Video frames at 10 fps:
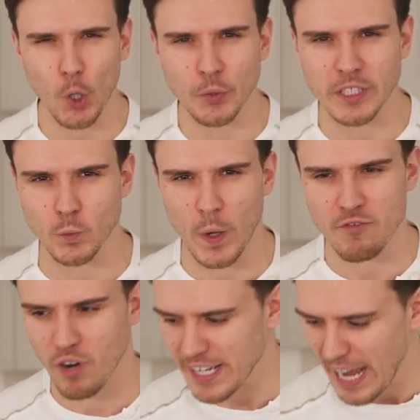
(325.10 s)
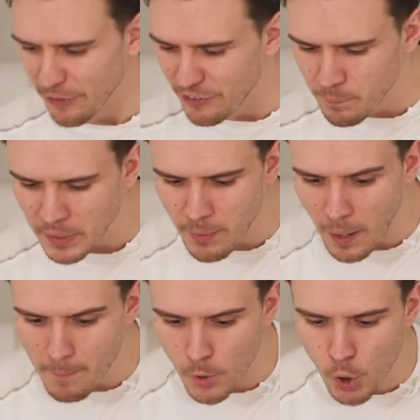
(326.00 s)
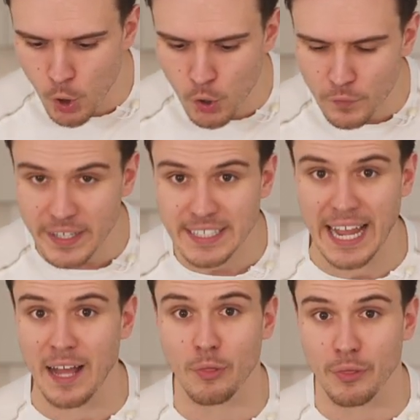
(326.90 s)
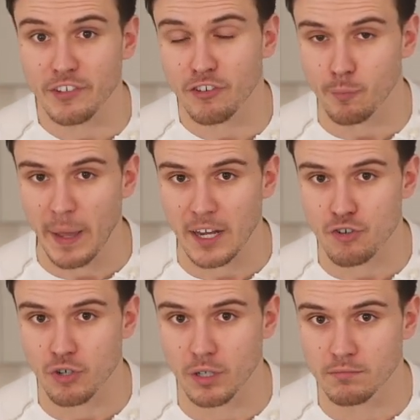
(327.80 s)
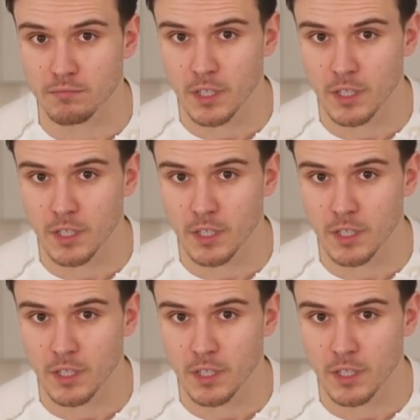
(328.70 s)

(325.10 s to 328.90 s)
losing weight right now, simply by moving down this spectrum,